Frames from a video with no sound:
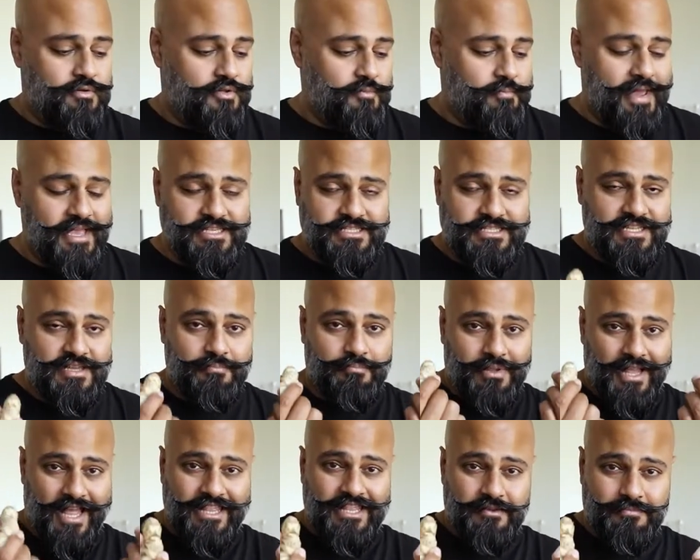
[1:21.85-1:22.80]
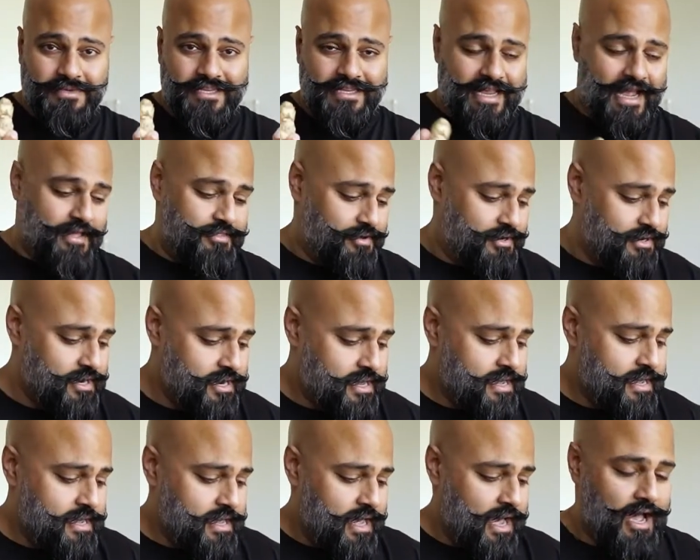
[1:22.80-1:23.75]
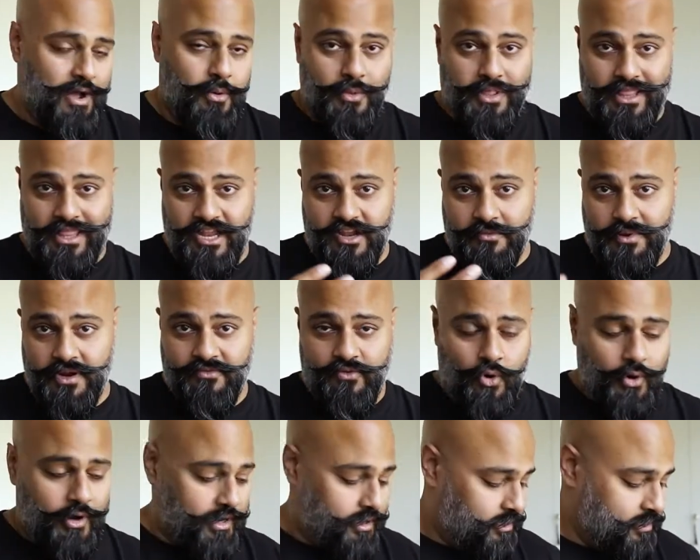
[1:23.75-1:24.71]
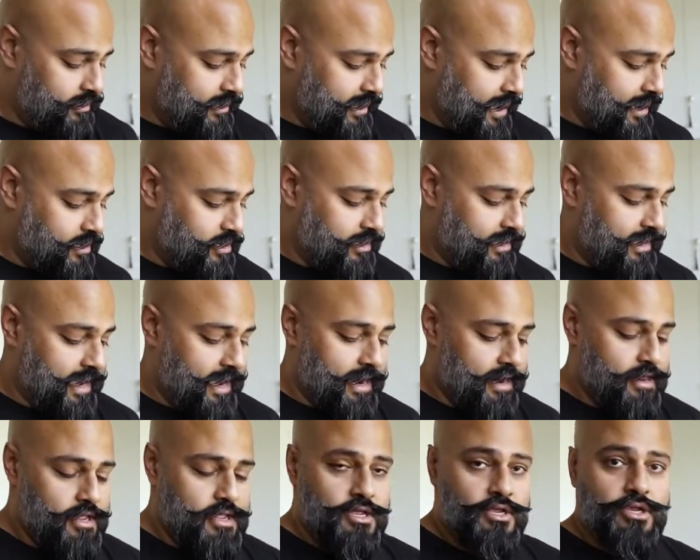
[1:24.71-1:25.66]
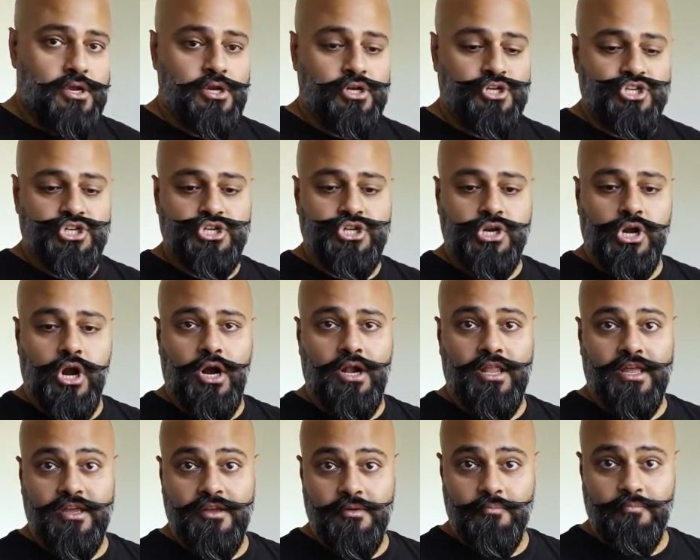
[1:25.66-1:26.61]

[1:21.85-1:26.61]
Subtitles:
You basically blend them together with a little bit of oil, and you get your ginger garlic